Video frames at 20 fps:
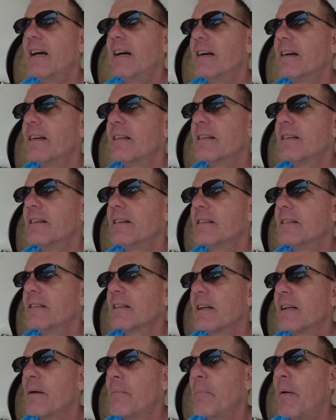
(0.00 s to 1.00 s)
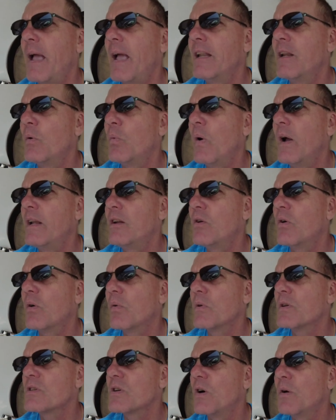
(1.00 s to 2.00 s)
uh, the, the companionway door
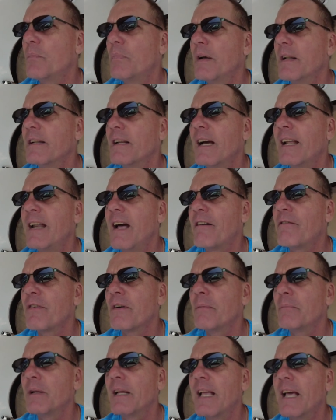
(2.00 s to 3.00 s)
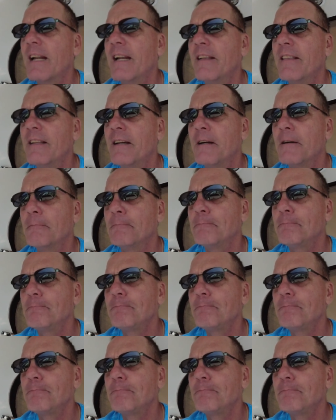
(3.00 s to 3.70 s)
was open enough for him to get in there.